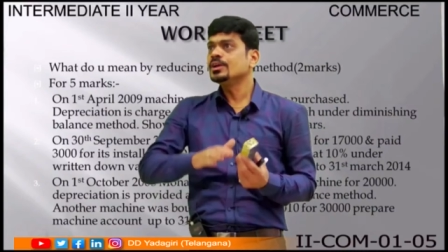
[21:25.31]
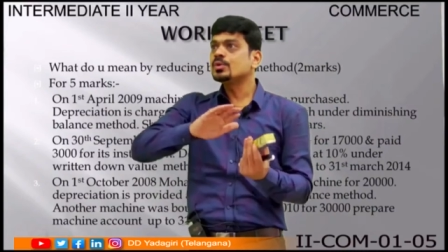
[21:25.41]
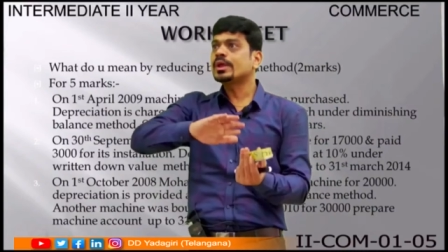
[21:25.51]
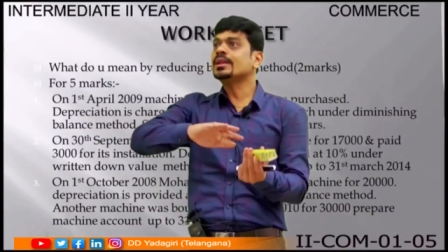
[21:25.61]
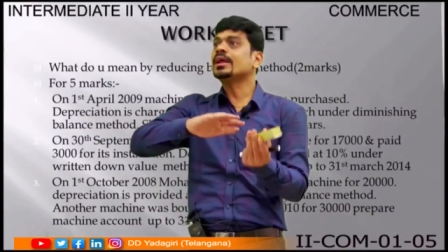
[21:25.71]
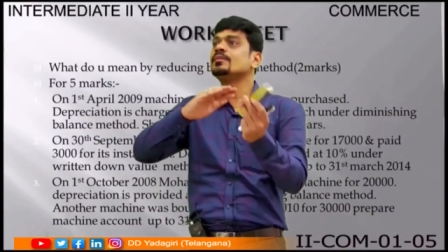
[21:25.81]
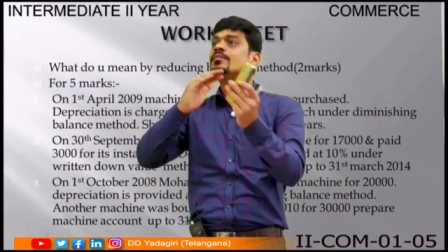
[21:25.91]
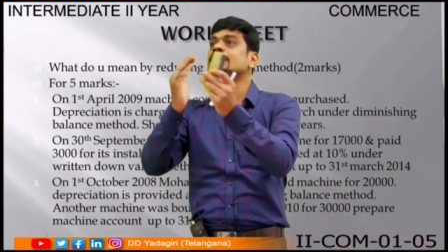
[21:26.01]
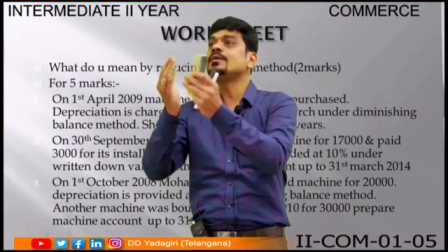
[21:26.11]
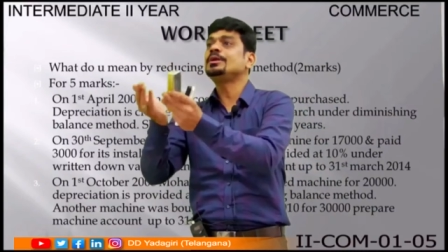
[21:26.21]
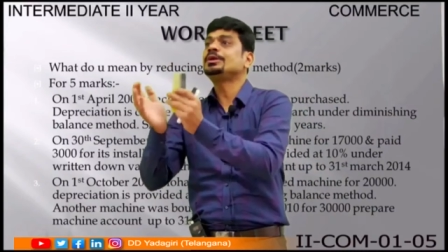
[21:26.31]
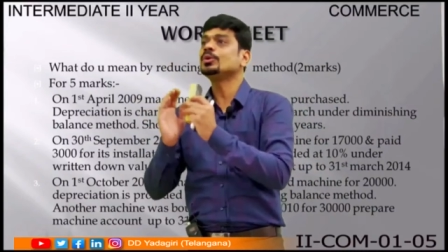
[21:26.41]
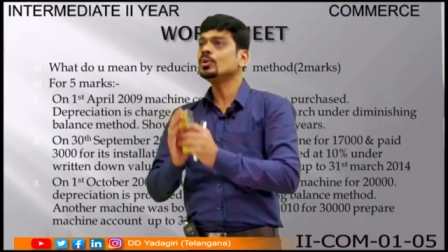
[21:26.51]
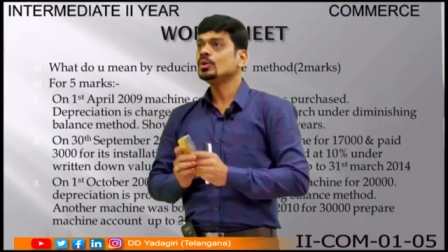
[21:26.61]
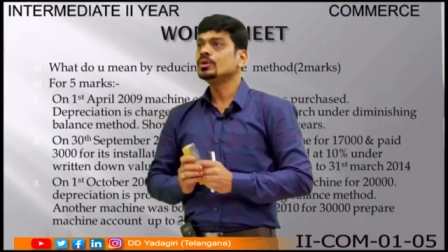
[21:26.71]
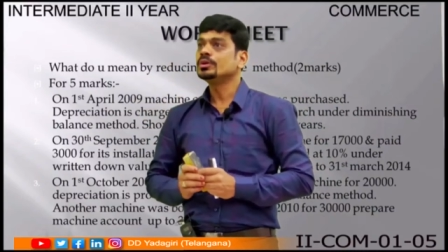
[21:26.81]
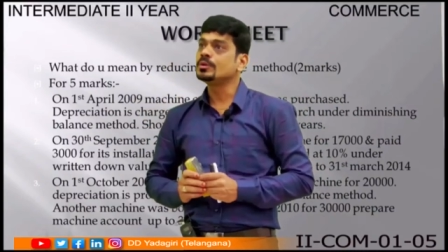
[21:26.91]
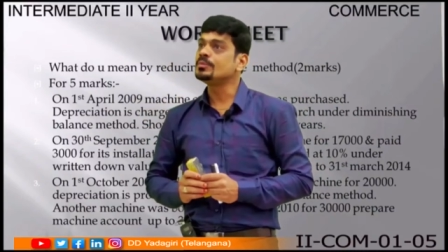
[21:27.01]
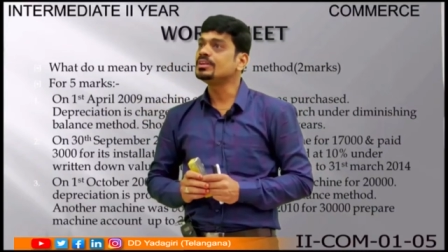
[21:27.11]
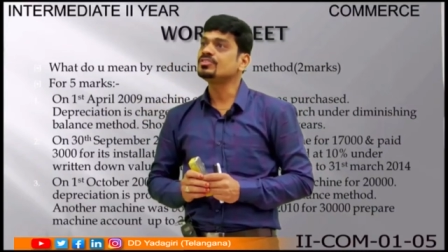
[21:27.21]
You can convert them into
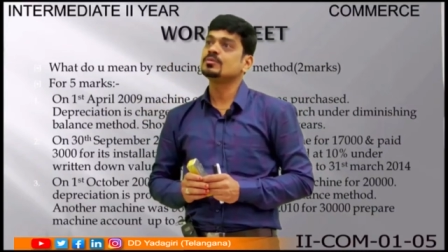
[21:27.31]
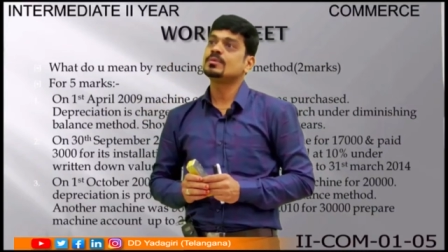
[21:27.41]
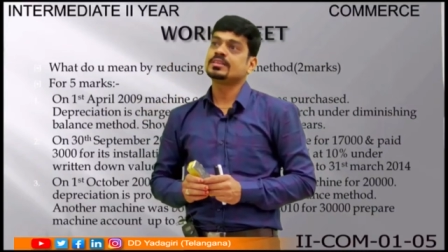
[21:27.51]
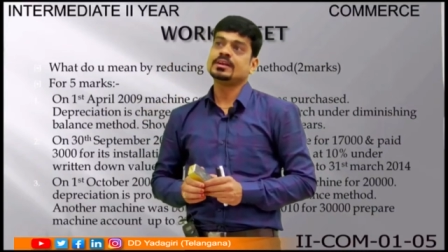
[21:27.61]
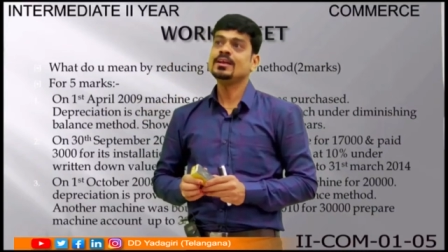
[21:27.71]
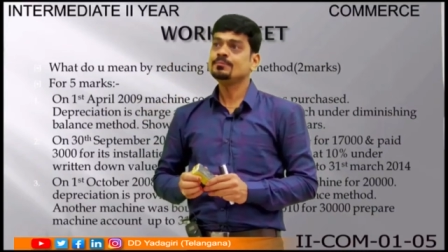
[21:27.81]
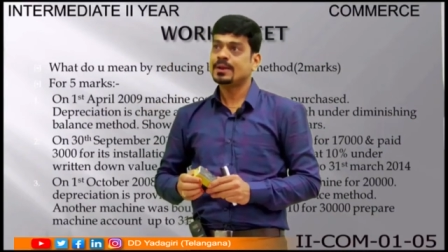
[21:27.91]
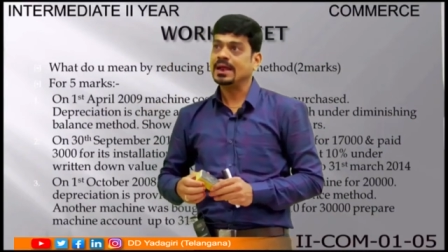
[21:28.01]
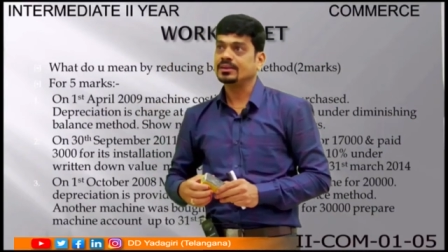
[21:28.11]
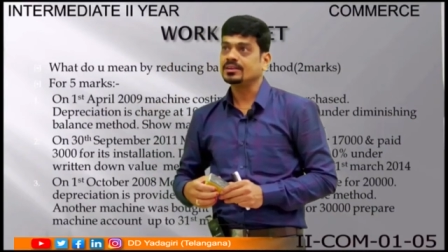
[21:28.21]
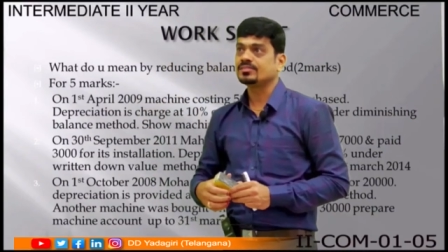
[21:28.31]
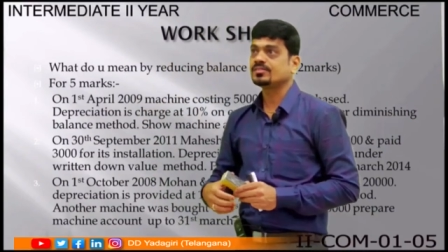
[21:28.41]
diminishing method and practice.